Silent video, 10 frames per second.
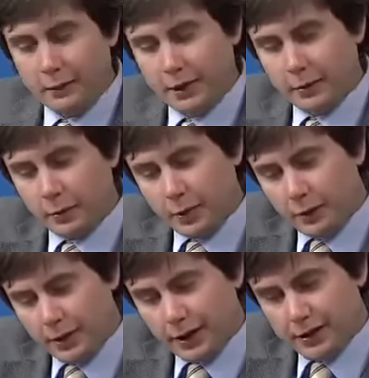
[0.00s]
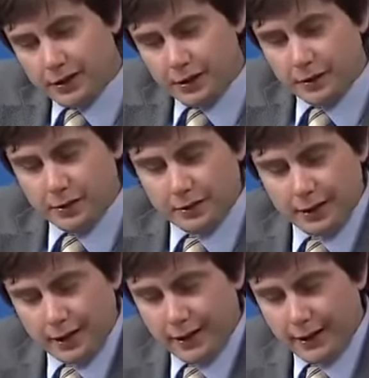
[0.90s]
but what we can do
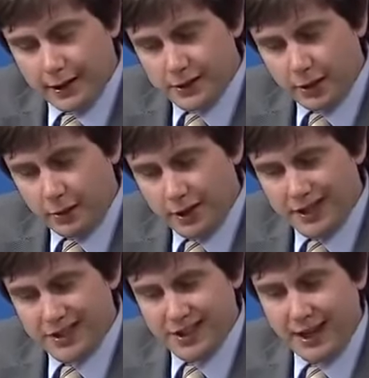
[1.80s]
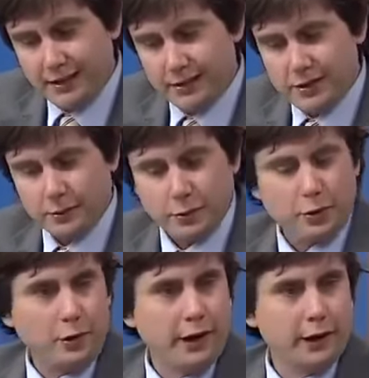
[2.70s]
is always set some
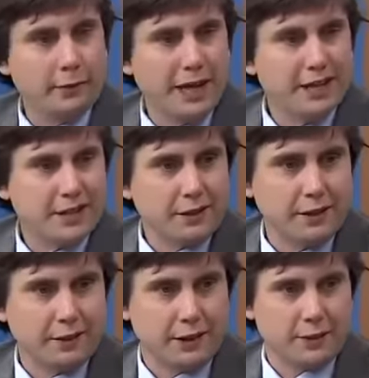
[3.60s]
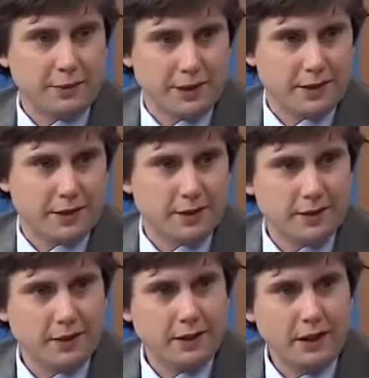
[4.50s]
required basic living
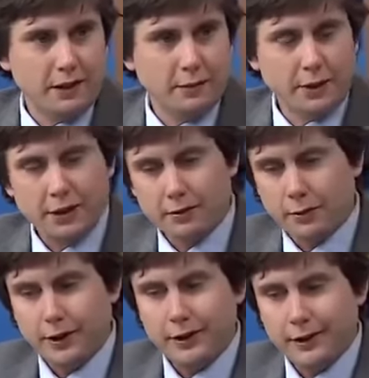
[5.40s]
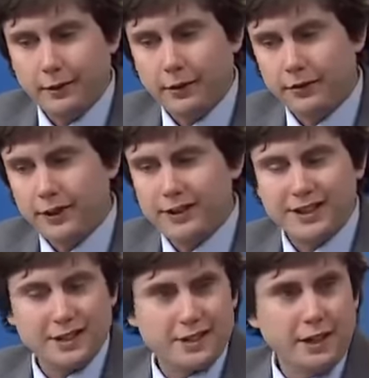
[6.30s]
expenses. And then we can run, if
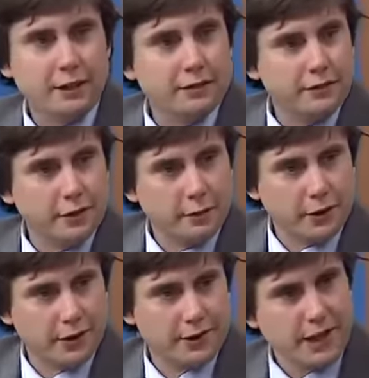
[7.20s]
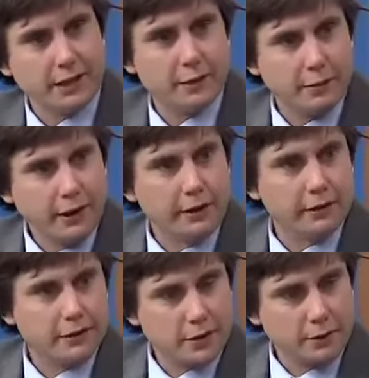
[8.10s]
things get tough, we're going to tighten the
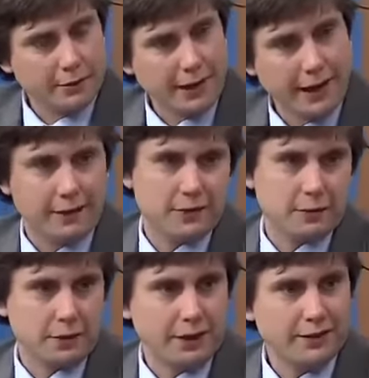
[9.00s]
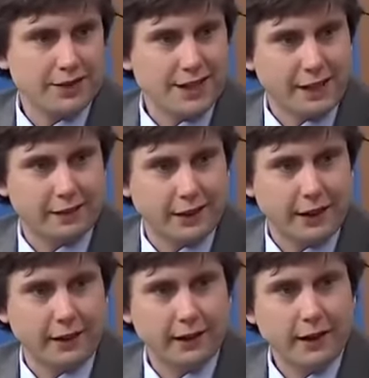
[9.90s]
belt. And so we might have some give and take
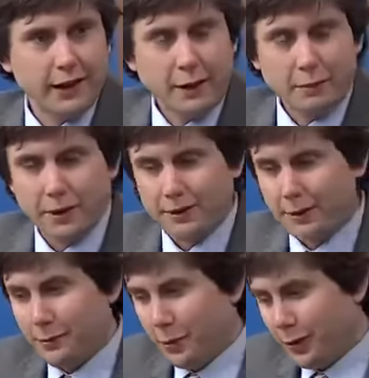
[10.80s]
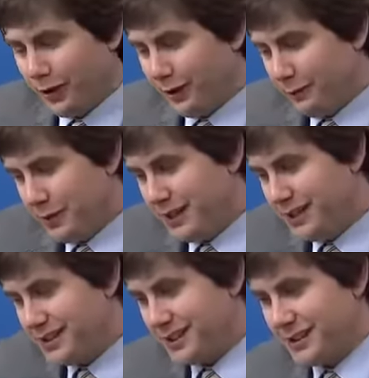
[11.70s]
there. But the more
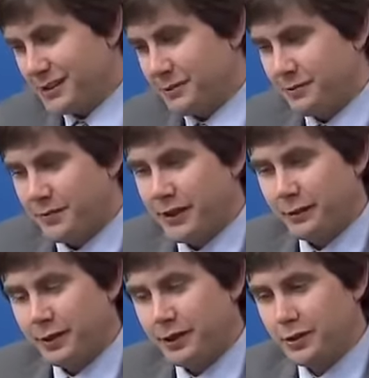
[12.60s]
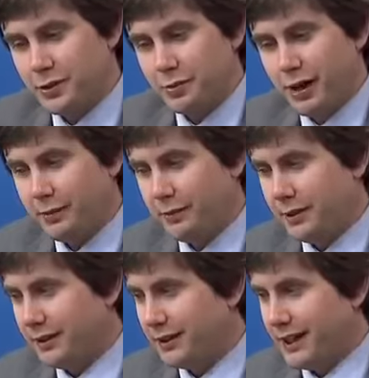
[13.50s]
pieces that we use
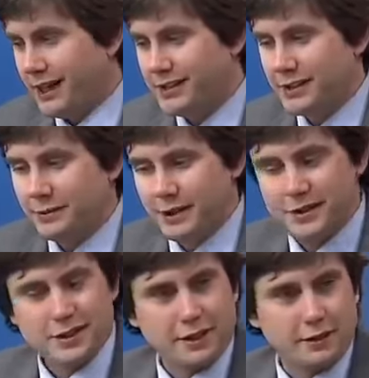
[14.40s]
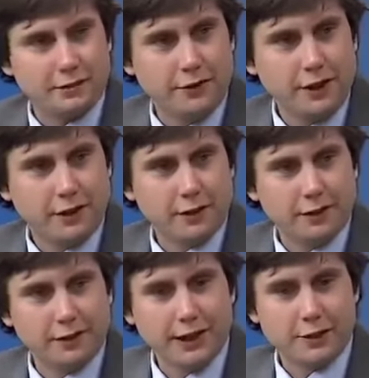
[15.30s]
probability estimates to configure,
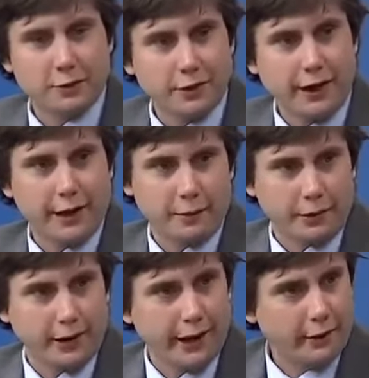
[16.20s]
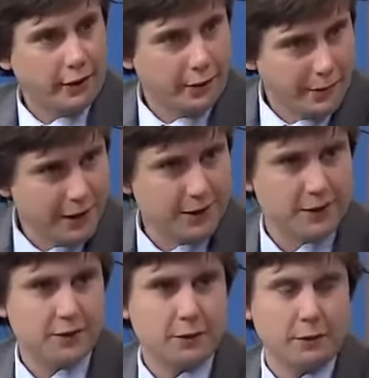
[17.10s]
the less reliable the outcome
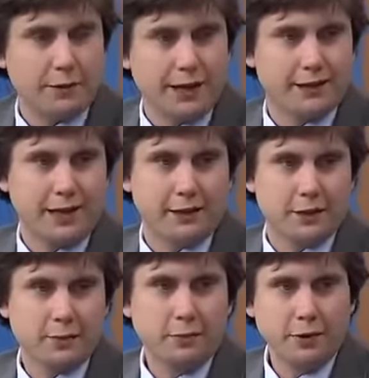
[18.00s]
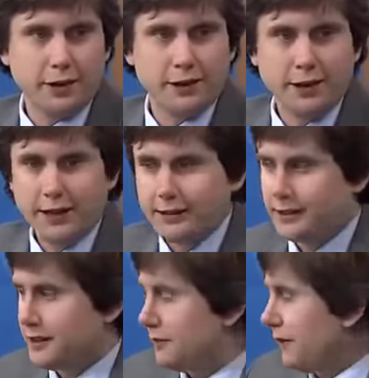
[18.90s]
is. And so we're back to Alan's point that the